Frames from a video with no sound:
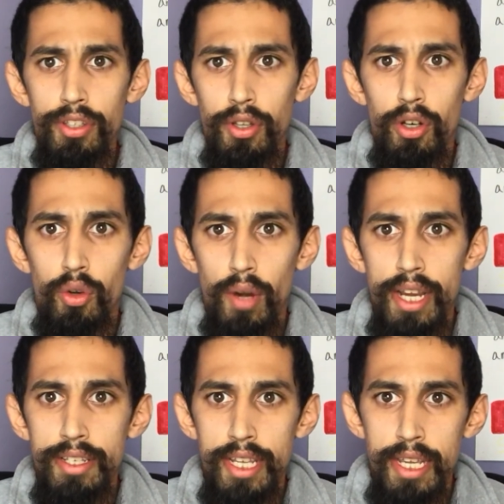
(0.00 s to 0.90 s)
other
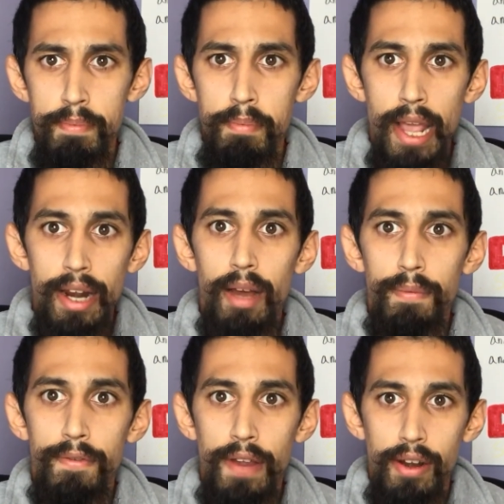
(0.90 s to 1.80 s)
crazy
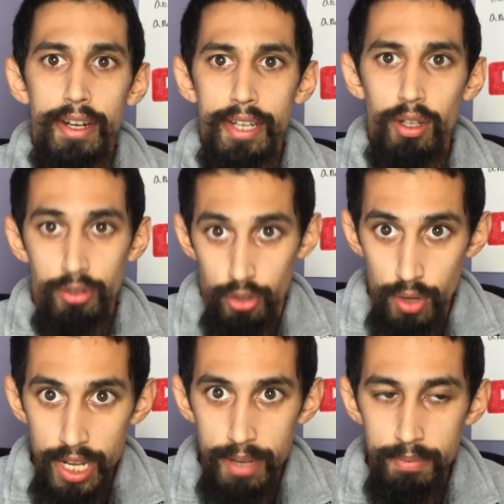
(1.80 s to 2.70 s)
made-up fairy tale
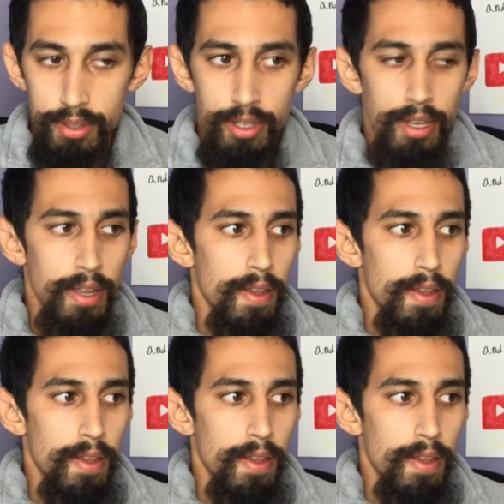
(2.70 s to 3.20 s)
dreams